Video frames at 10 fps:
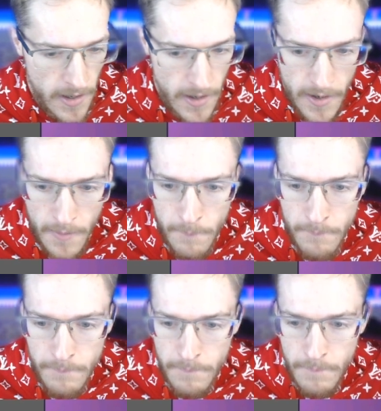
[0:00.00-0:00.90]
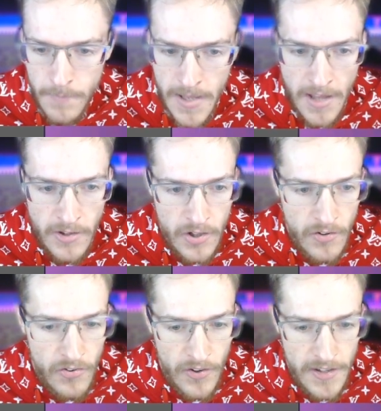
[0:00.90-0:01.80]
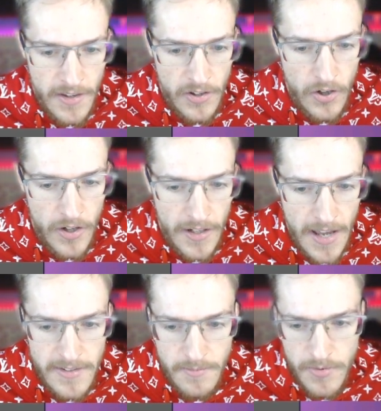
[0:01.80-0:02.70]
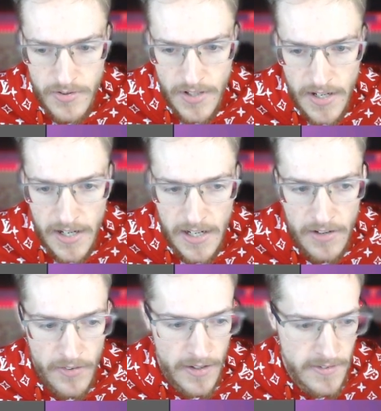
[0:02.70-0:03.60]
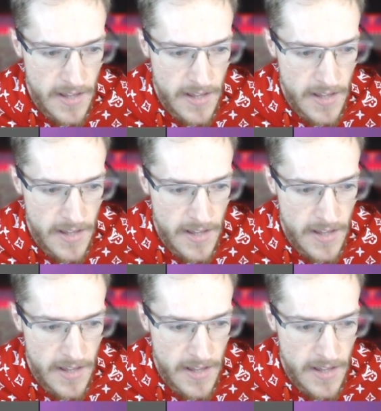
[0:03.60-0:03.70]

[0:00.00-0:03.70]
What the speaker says: But yeah, you can see that you can get some serious